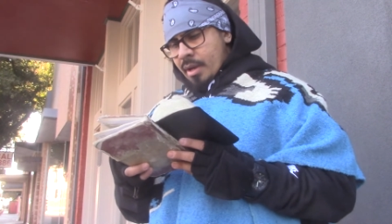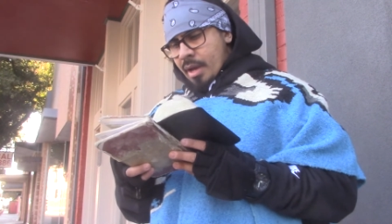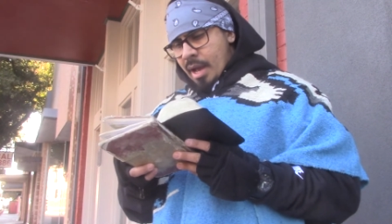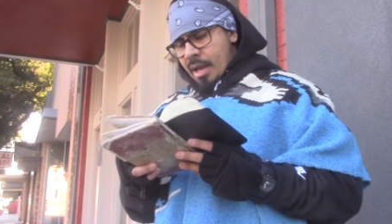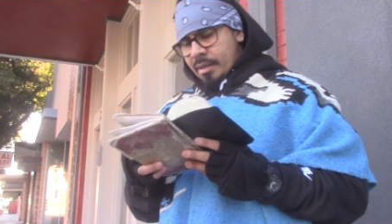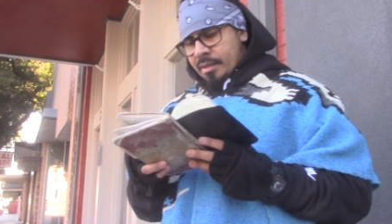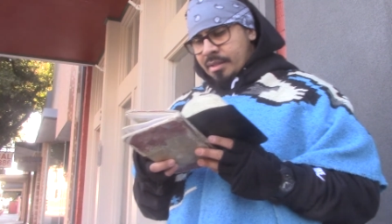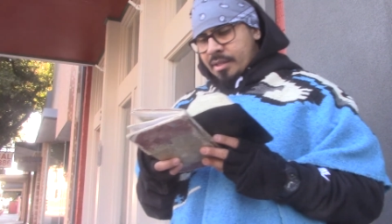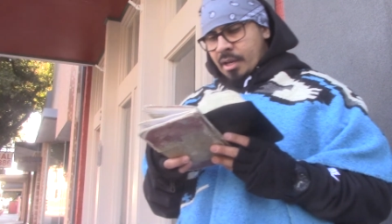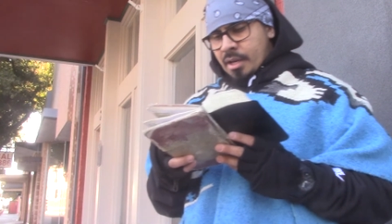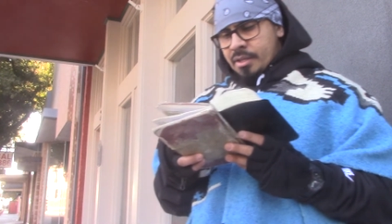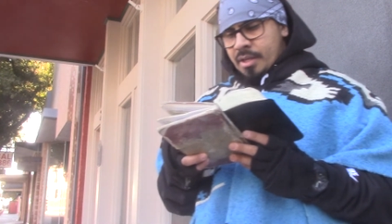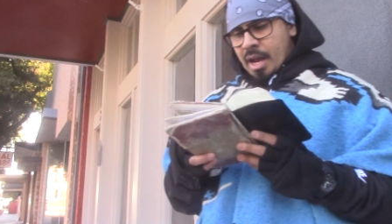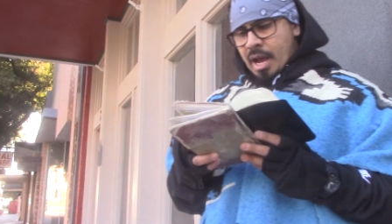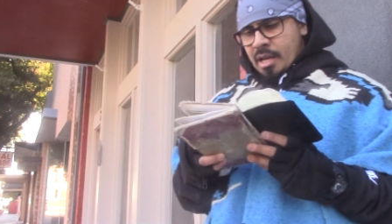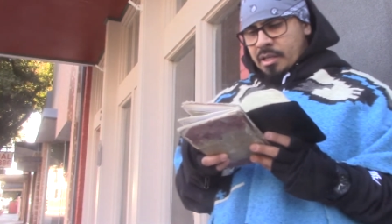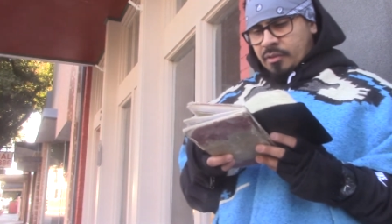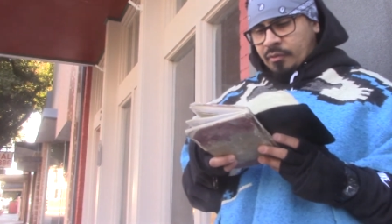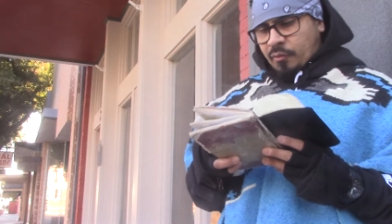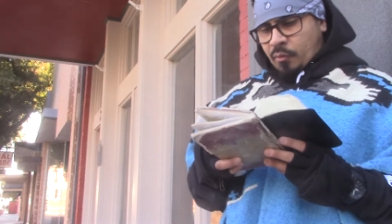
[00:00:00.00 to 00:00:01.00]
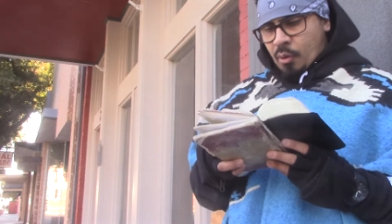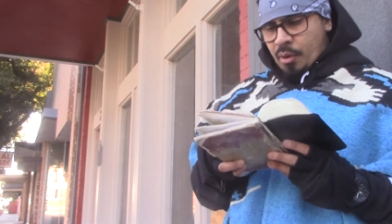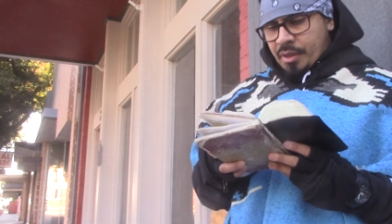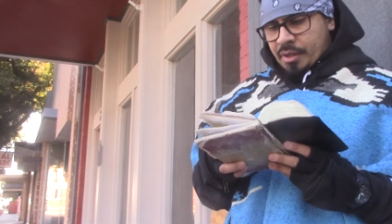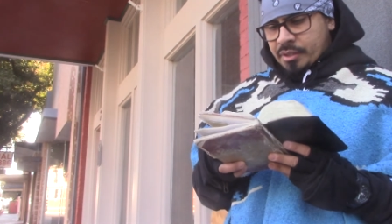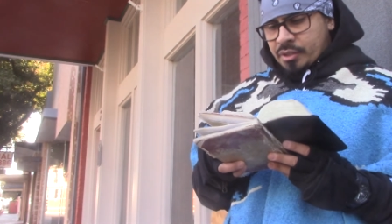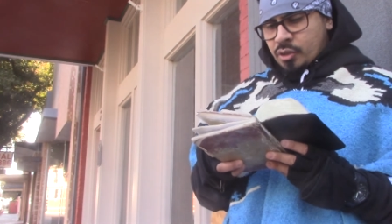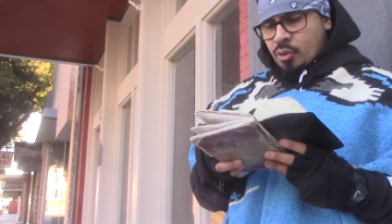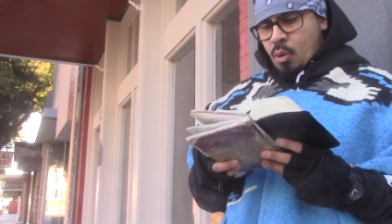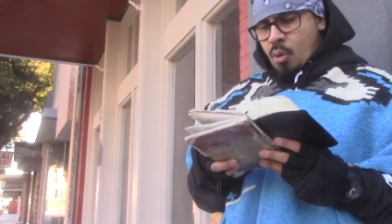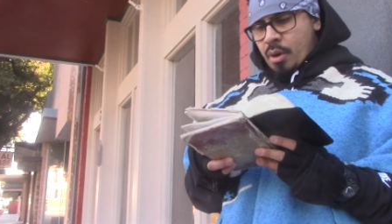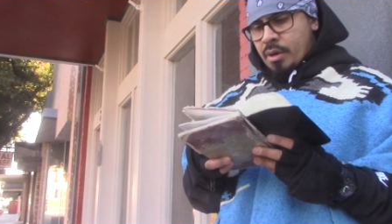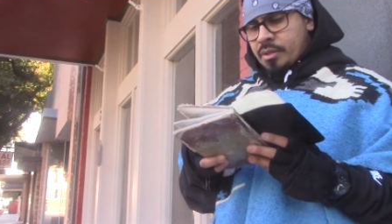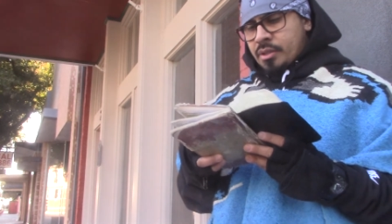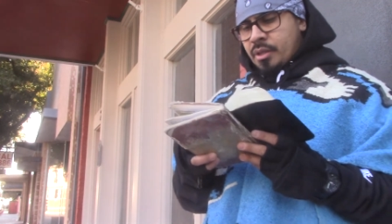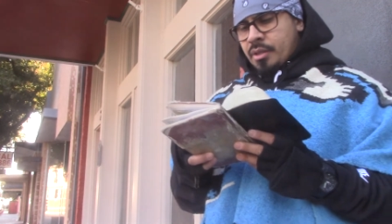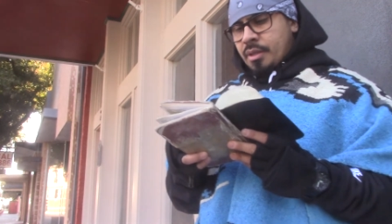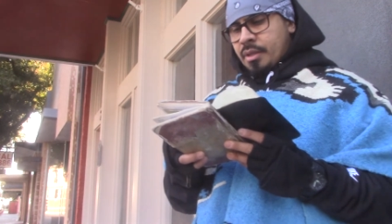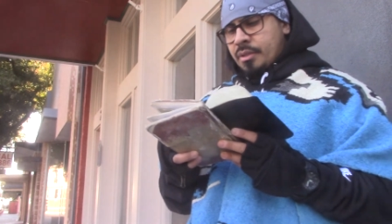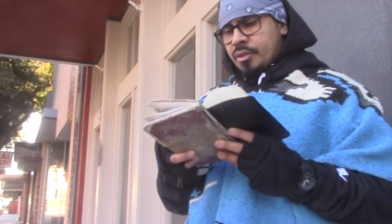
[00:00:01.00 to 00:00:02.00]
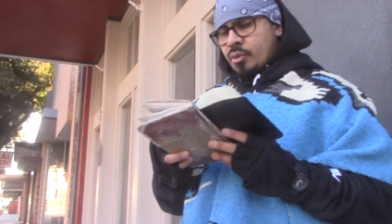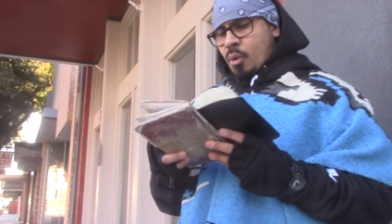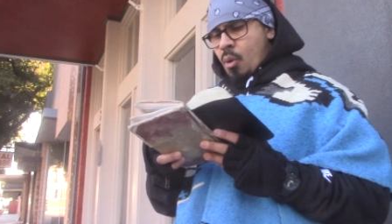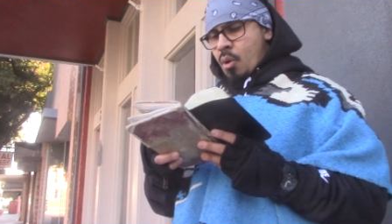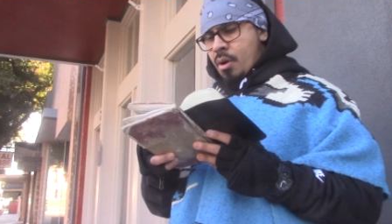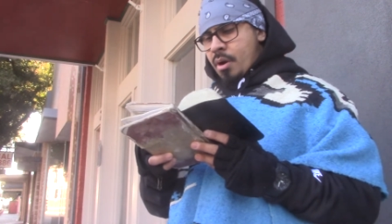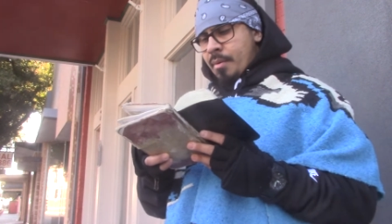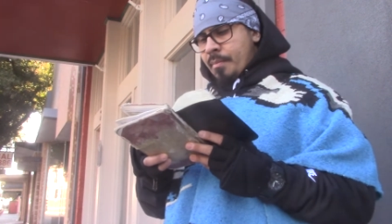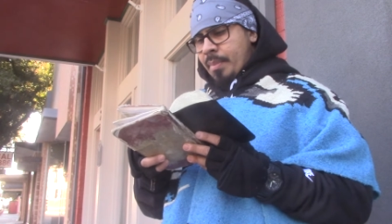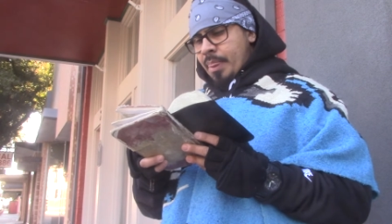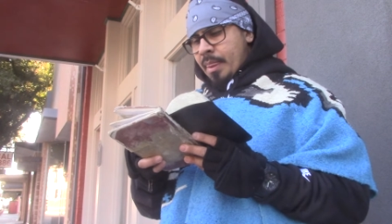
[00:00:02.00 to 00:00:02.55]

and such as for the sword to the sword,